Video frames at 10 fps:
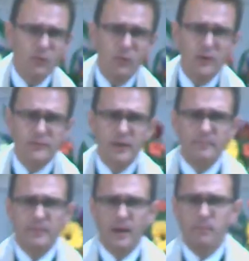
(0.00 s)
was a
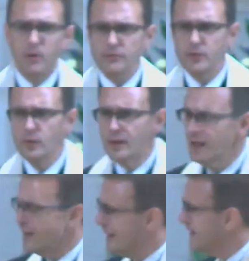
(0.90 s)
person who had
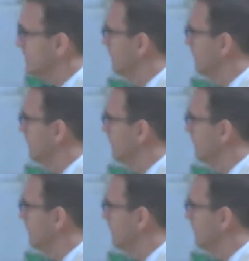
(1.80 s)
collected